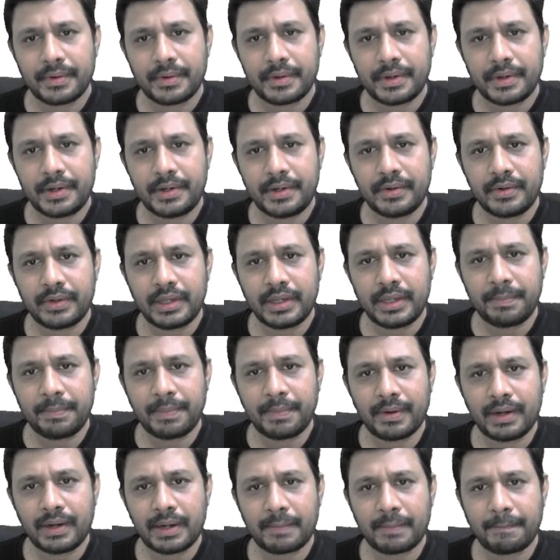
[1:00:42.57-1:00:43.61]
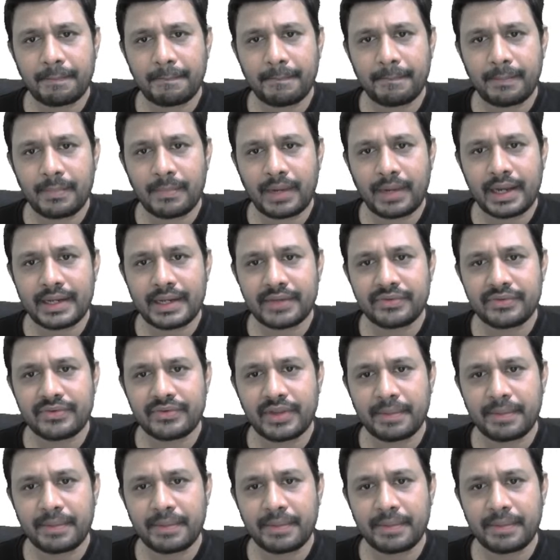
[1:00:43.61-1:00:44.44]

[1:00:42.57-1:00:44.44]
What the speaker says: into e power minus j